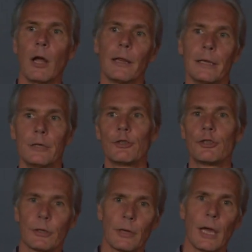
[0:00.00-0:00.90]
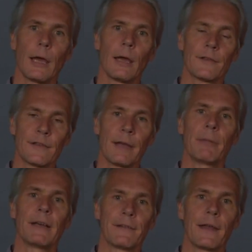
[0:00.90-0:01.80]
knowledge
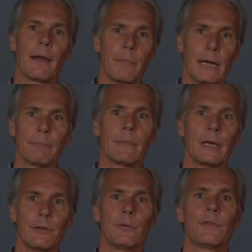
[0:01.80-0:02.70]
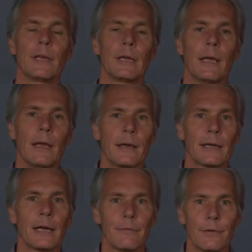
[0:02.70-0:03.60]
step by step by using
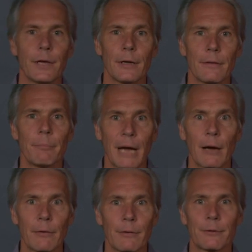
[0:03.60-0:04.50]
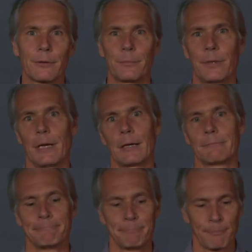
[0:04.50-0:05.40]
kind of the power of the group there.